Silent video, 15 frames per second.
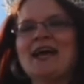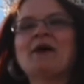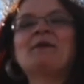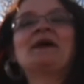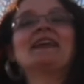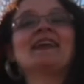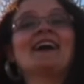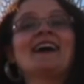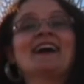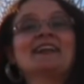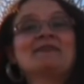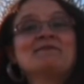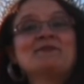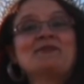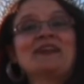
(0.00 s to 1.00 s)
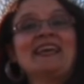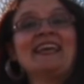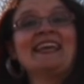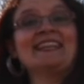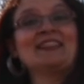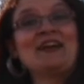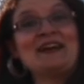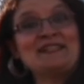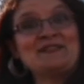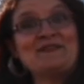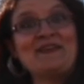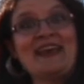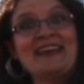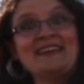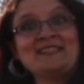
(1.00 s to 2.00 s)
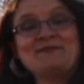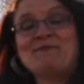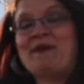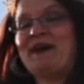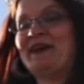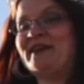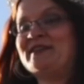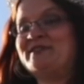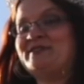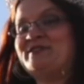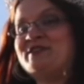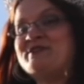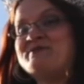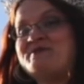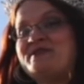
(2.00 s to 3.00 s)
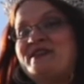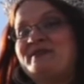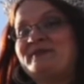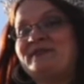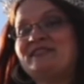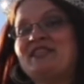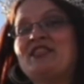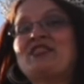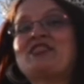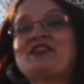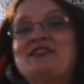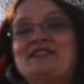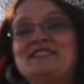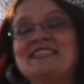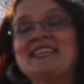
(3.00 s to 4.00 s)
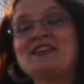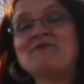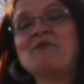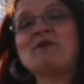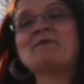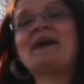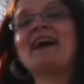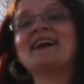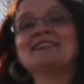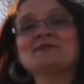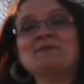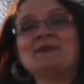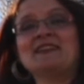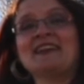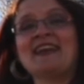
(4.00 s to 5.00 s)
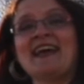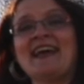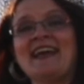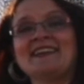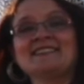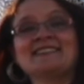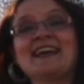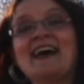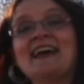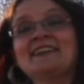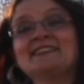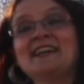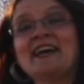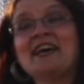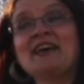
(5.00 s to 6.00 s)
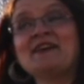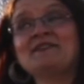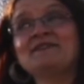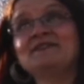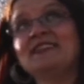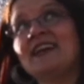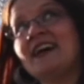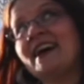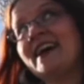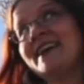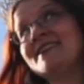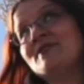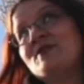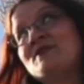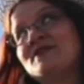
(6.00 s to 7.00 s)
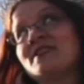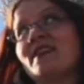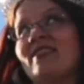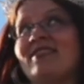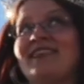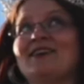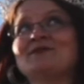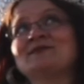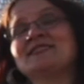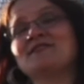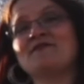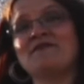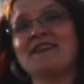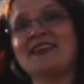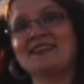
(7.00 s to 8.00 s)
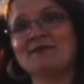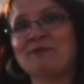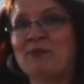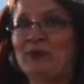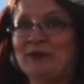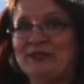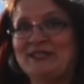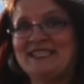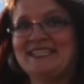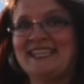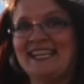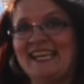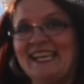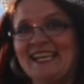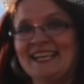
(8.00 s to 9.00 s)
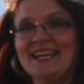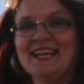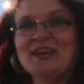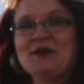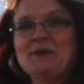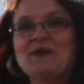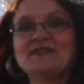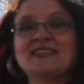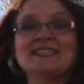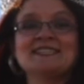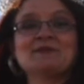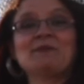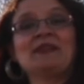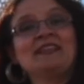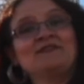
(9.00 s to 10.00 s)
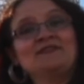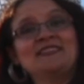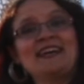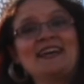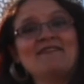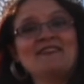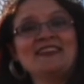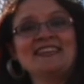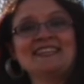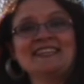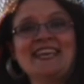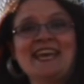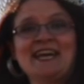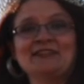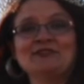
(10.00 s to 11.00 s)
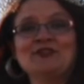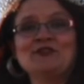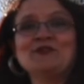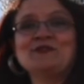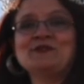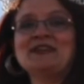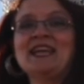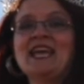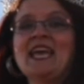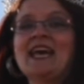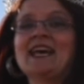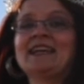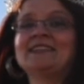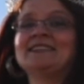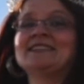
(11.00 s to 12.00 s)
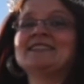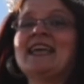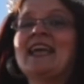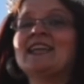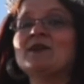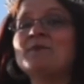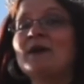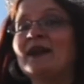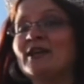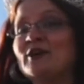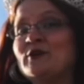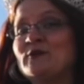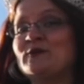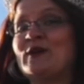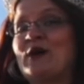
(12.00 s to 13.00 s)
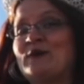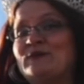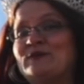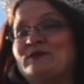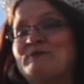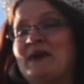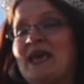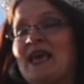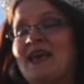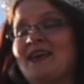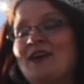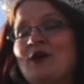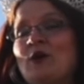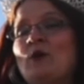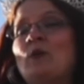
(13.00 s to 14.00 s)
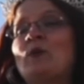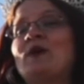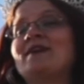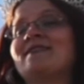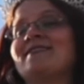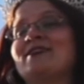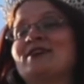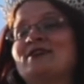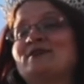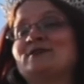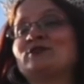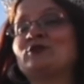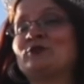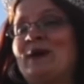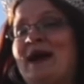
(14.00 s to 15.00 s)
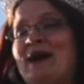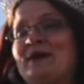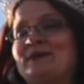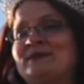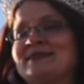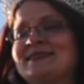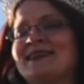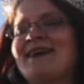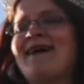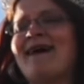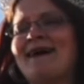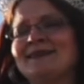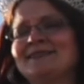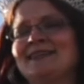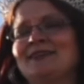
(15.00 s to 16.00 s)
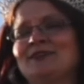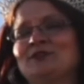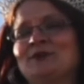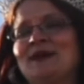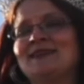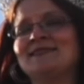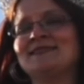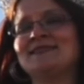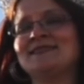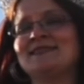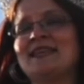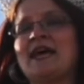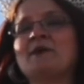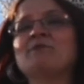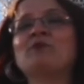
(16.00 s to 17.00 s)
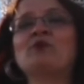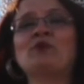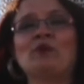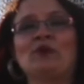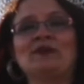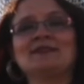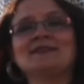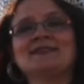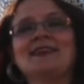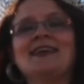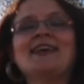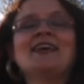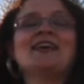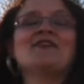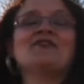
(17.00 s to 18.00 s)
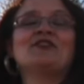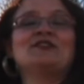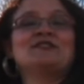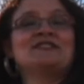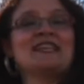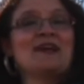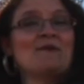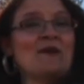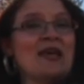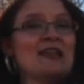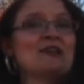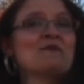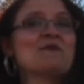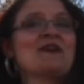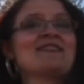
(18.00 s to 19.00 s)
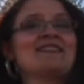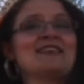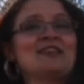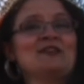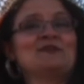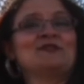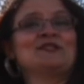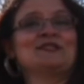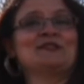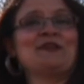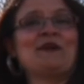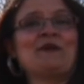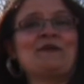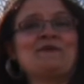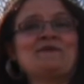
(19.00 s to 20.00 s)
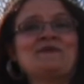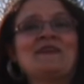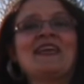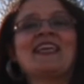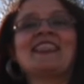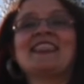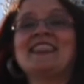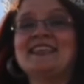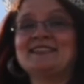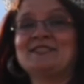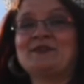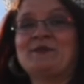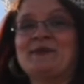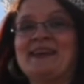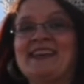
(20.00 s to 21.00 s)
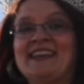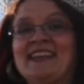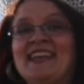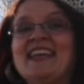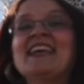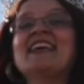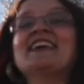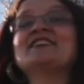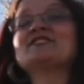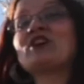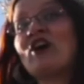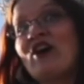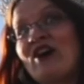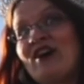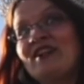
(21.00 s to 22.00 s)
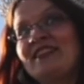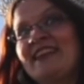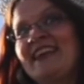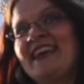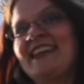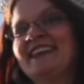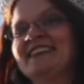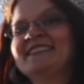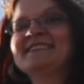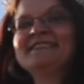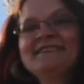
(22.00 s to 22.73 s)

I went honeymooning in Las Vegas back in 2013 where my husband and I skydived at over a thousand feet in Boulder City. We've done some cliff diving in Cancun and as anybody who knows me, where there's crowns, cocktail dresses, and pools, if there's any one thing you should know, this queen is all in.